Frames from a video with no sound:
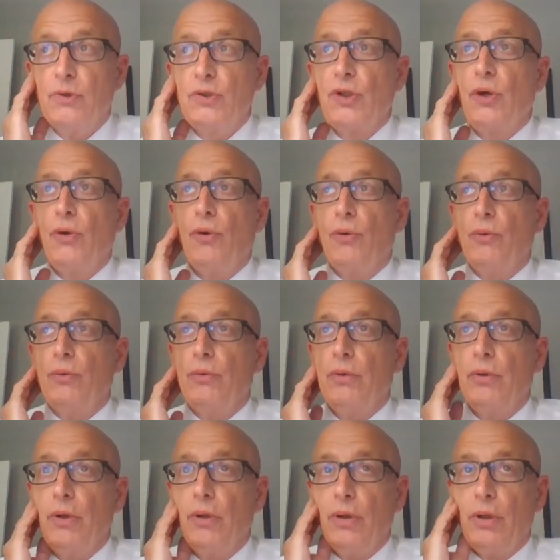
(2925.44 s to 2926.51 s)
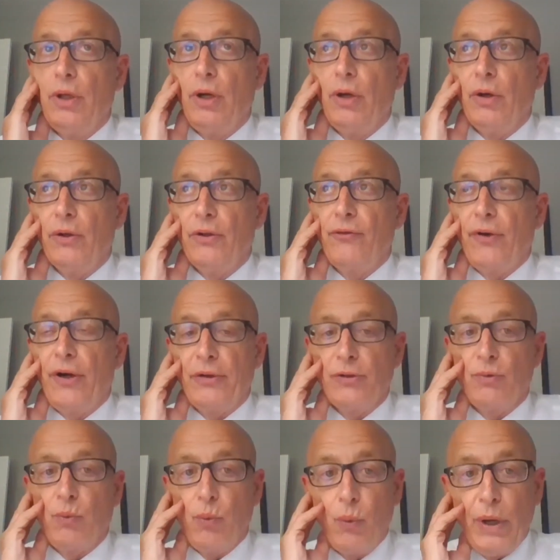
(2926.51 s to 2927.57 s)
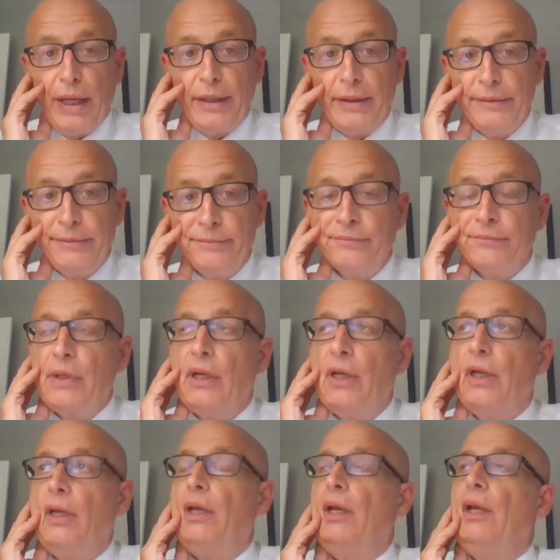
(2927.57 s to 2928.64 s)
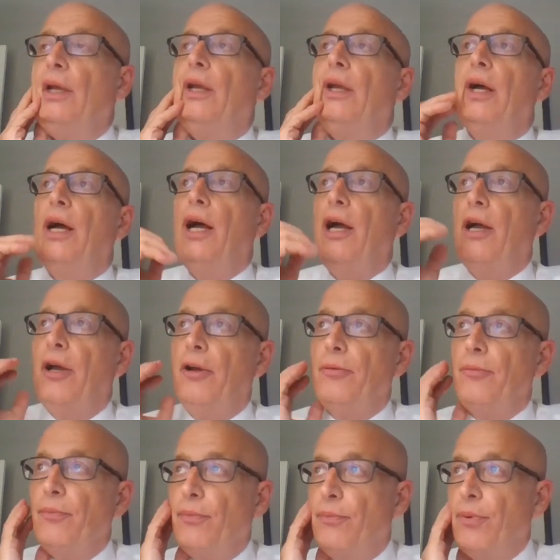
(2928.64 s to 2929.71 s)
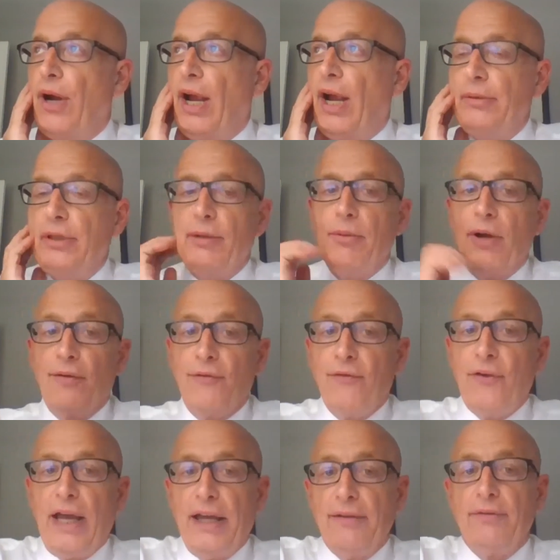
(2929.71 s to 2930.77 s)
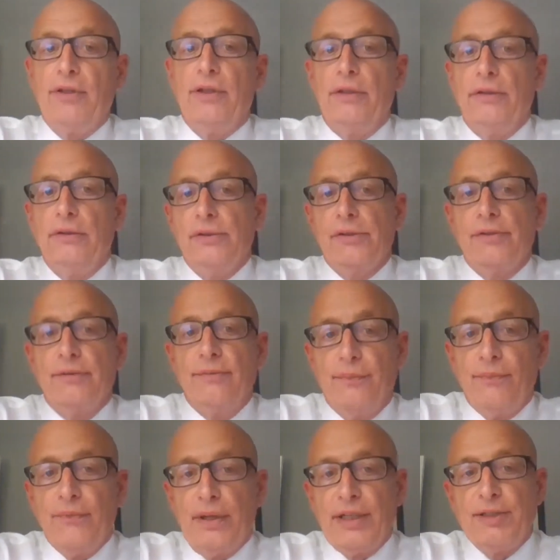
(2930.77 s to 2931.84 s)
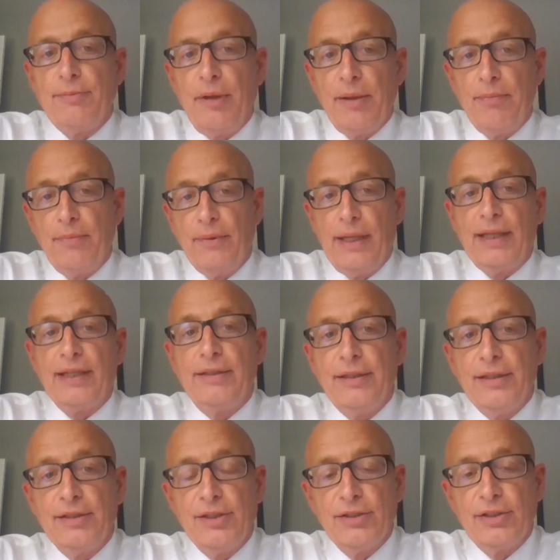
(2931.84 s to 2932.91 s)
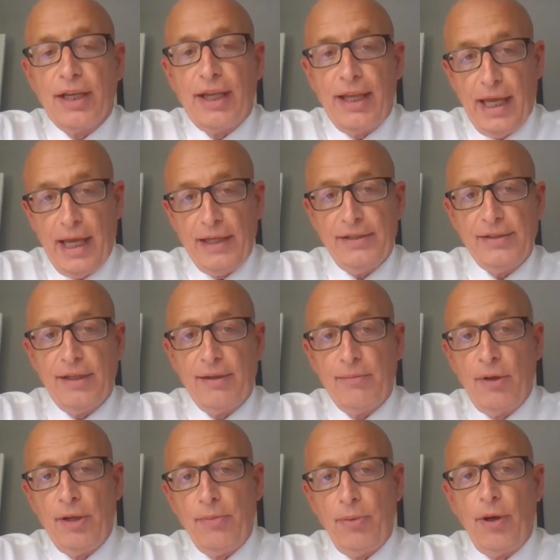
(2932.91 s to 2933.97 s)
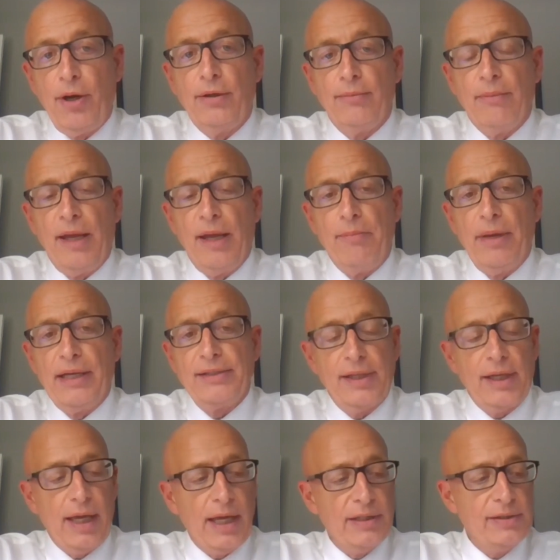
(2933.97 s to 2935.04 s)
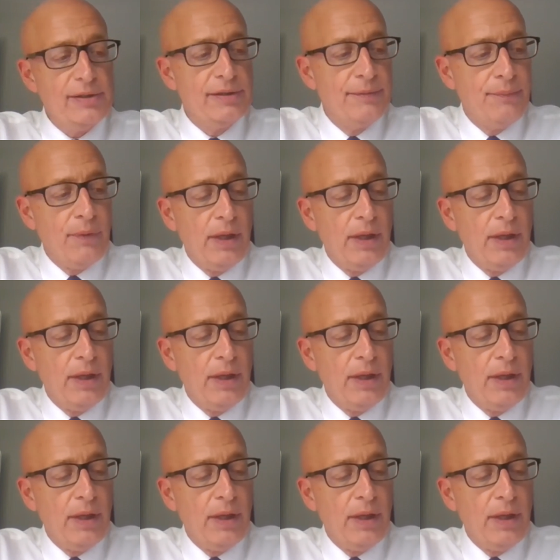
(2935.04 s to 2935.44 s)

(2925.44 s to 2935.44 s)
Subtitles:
So, as far as when, probably in about 5 years. This is a guess on my part, my best guess.